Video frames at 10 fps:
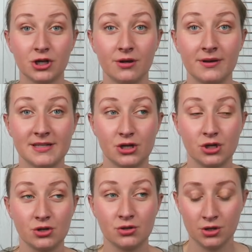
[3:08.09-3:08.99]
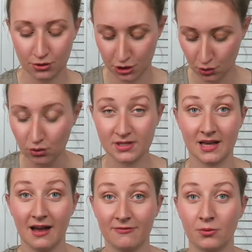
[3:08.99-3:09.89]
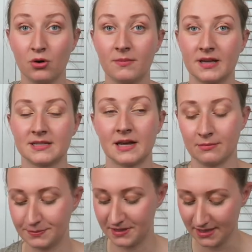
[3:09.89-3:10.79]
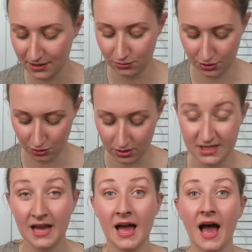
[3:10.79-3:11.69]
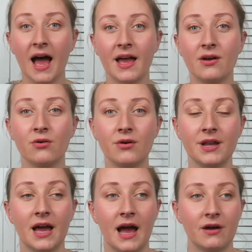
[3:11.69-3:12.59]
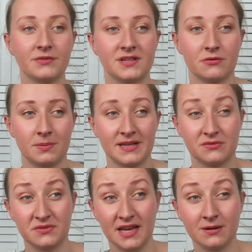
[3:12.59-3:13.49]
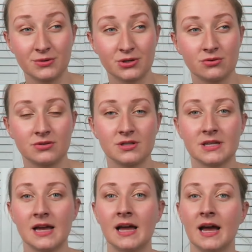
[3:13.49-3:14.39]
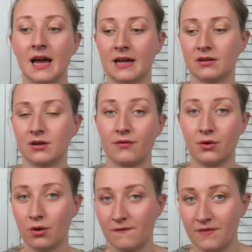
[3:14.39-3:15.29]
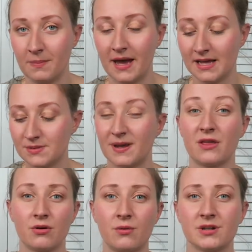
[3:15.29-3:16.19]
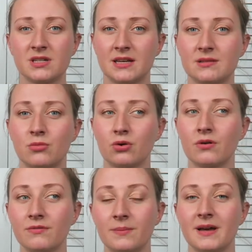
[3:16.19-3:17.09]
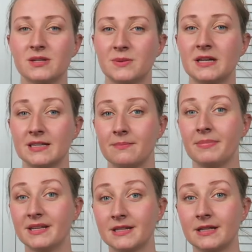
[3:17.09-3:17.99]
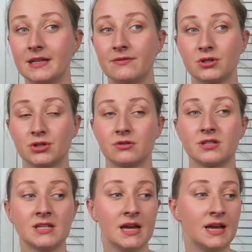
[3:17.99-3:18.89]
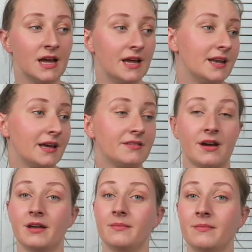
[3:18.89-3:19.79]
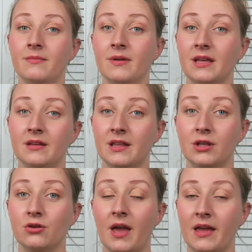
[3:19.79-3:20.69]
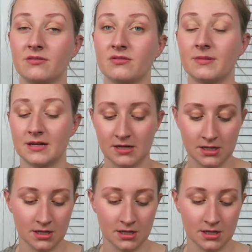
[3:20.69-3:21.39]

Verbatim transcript: to show you is the new shorts that I bought because I'm obsessed with shorts. I already have several pairs of denim shorts and a few comfy pairs but I thought I wanted to get some more comfy pairs because I basically live in shorts at night time in the UK in summer